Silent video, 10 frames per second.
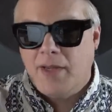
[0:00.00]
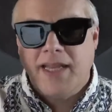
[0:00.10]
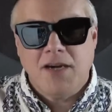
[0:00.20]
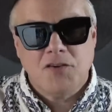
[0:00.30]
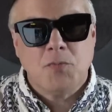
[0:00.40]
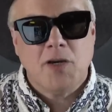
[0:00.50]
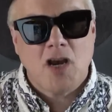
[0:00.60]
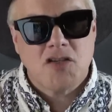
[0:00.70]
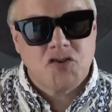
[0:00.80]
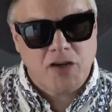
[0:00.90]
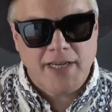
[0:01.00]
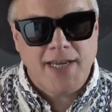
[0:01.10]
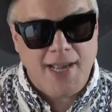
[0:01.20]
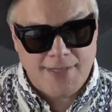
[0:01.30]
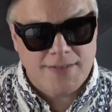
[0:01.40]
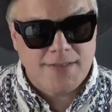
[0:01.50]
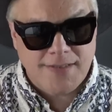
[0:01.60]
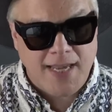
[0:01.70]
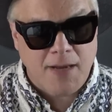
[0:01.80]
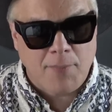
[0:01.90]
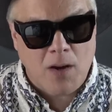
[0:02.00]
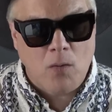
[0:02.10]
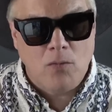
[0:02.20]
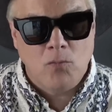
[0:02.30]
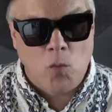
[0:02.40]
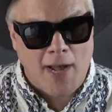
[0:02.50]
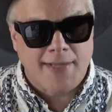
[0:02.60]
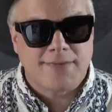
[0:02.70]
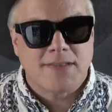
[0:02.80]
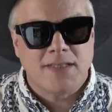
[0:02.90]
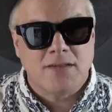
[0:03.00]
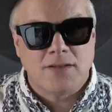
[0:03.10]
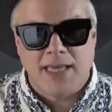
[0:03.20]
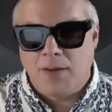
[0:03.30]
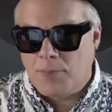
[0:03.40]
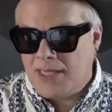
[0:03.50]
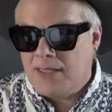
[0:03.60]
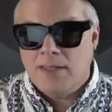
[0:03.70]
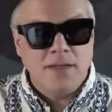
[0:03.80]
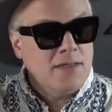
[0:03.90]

here's what Australia had to say about why it's illegal gambling.